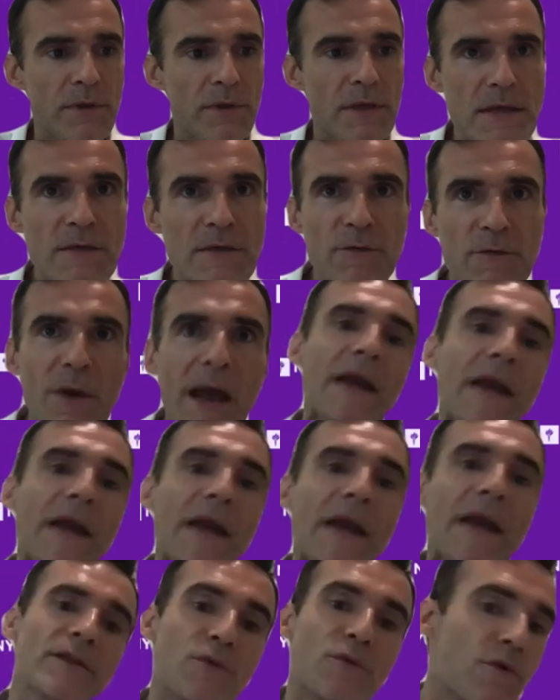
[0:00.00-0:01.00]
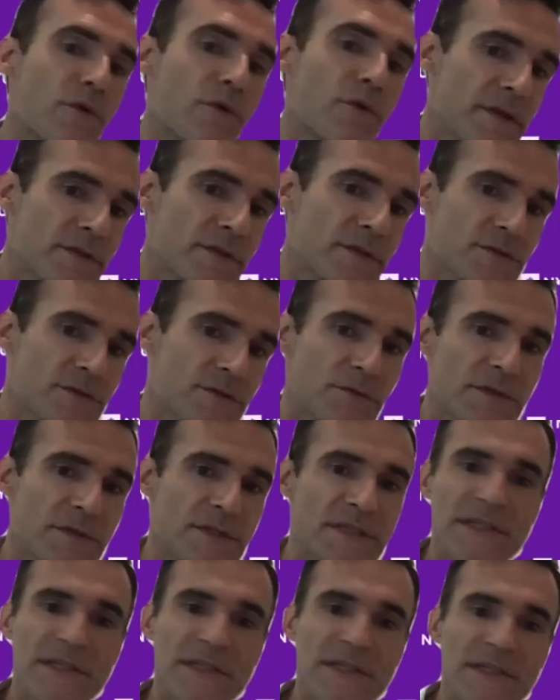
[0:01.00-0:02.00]
if you aggregate to all the
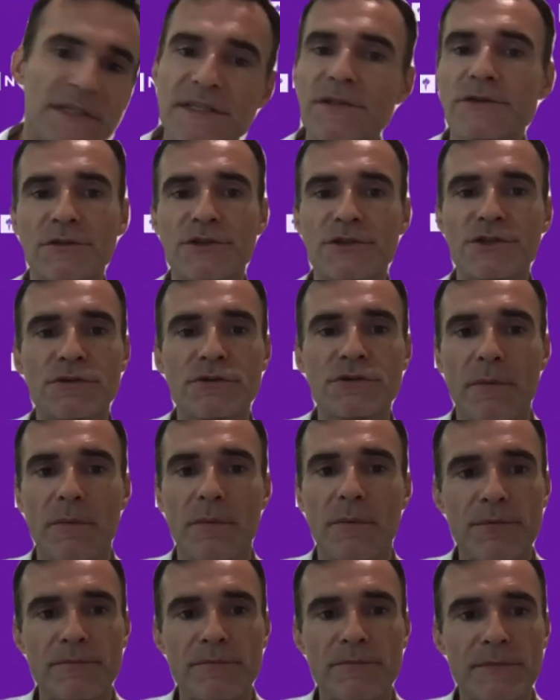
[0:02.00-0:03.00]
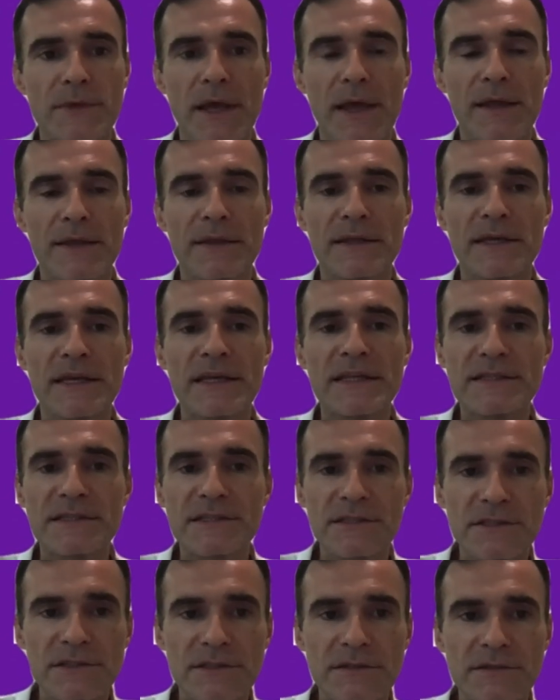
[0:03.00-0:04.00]
industries, it still doesn't show up, and
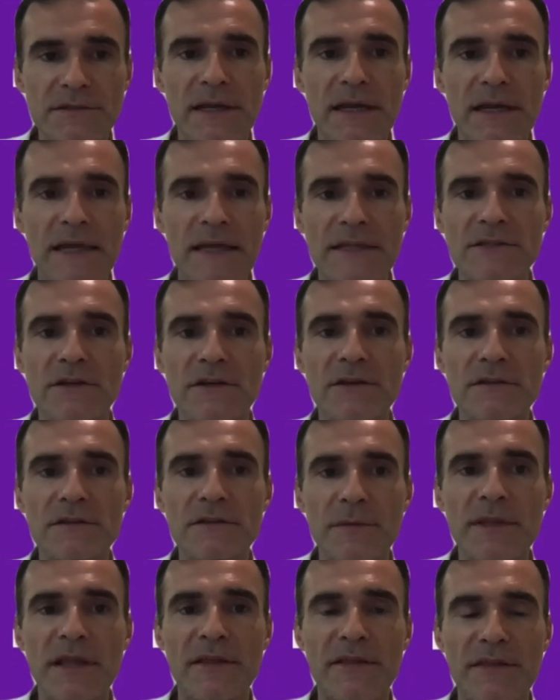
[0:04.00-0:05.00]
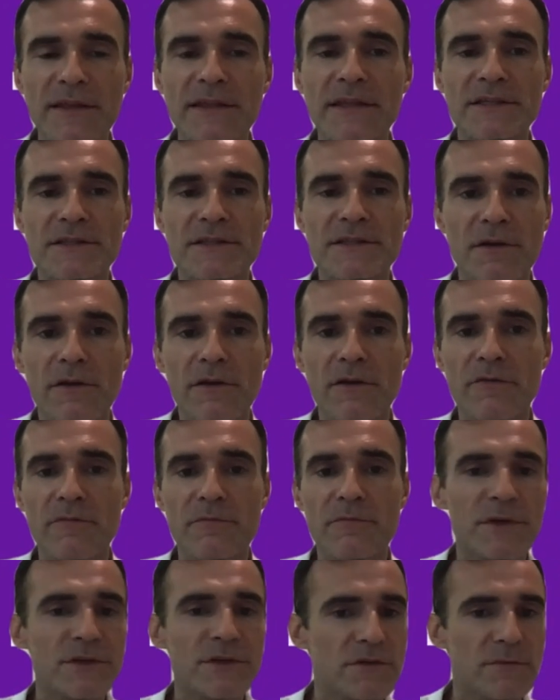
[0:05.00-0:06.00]
it's it's a little bit. I think there's a lot of
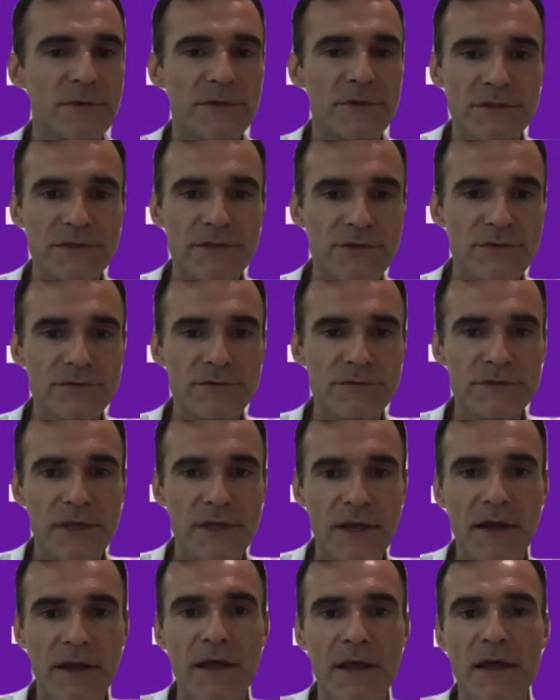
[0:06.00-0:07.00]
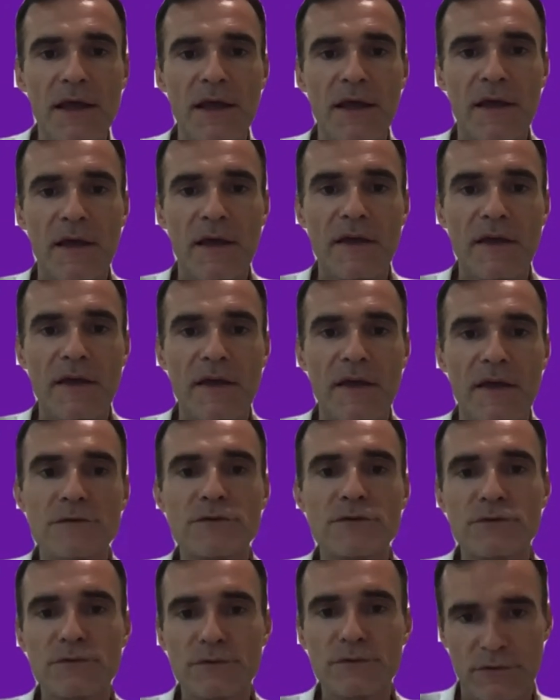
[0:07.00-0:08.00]
measurement issues there, and there's
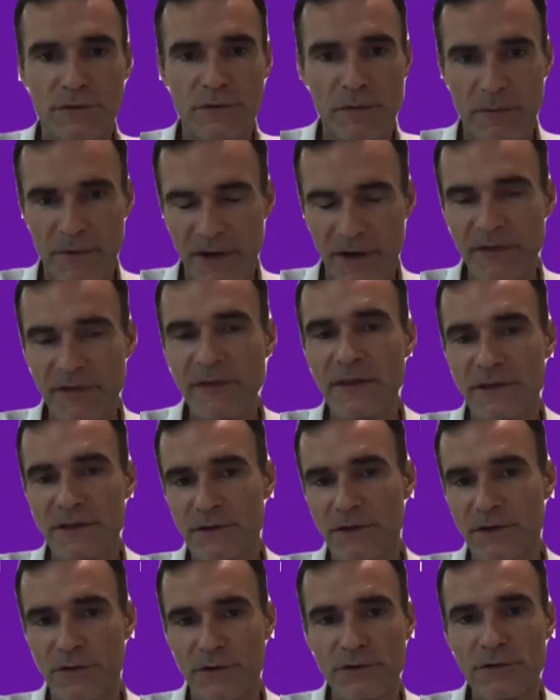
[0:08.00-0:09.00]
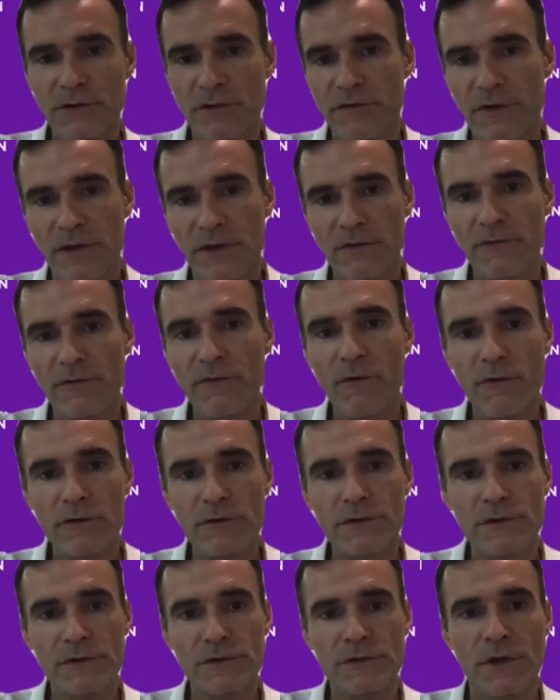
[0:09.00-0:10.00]
also, but I think there's a countervailing
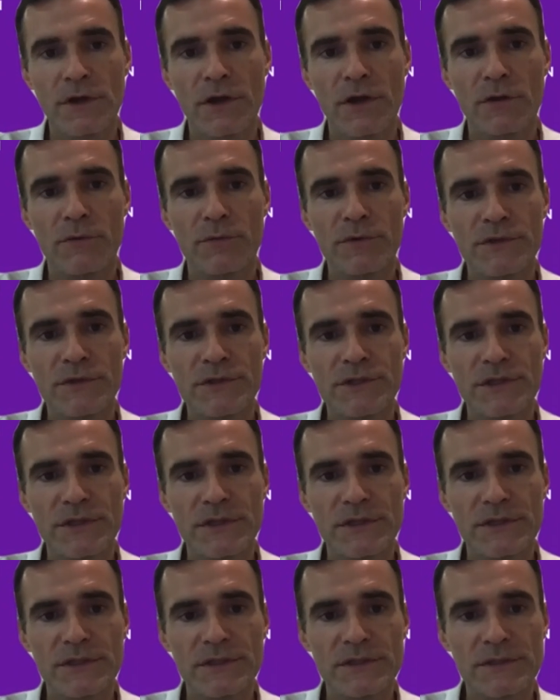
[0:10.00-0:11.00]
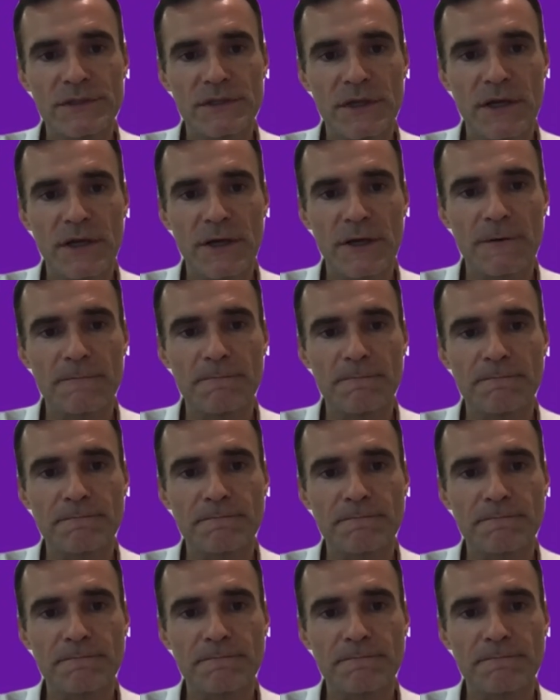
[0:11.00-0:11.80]
force, which is um,